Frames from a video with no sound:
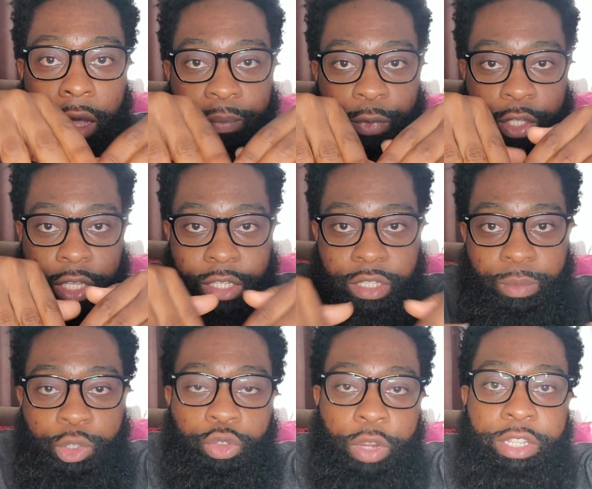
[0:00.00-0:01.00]
dig
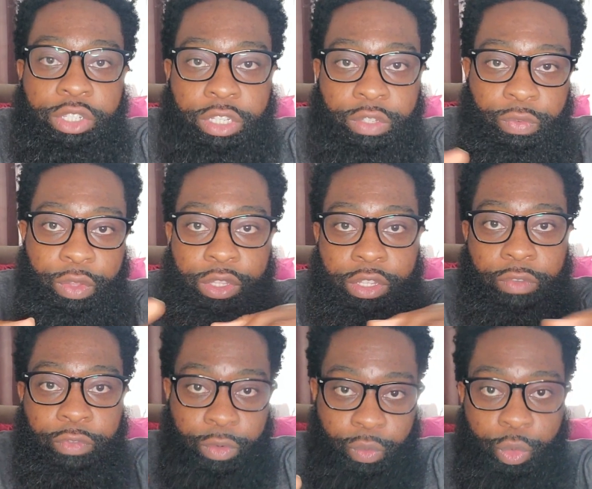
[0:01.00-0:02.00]
some trenches for the
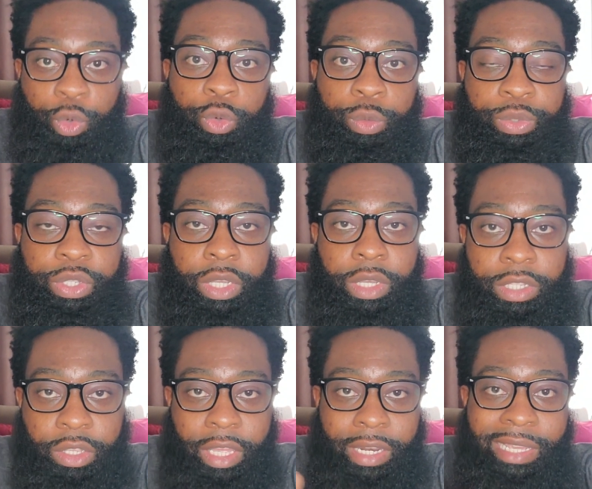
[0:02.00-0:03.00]
different rooms
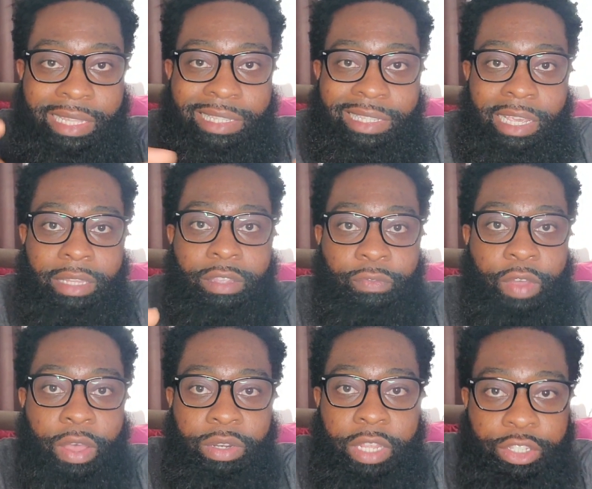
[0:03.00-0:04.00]
so that he could set the
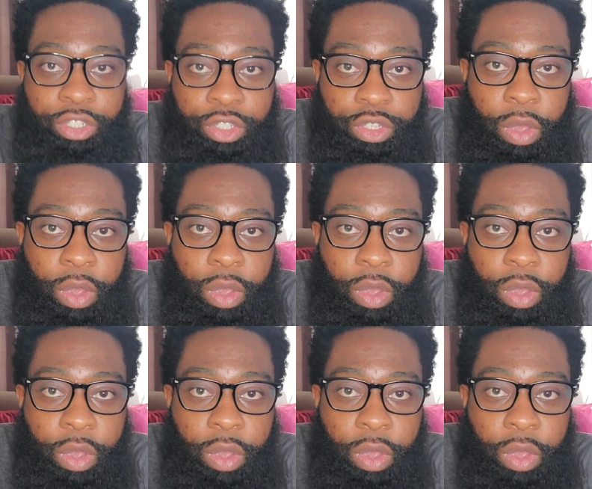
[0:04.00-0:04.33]
foundation.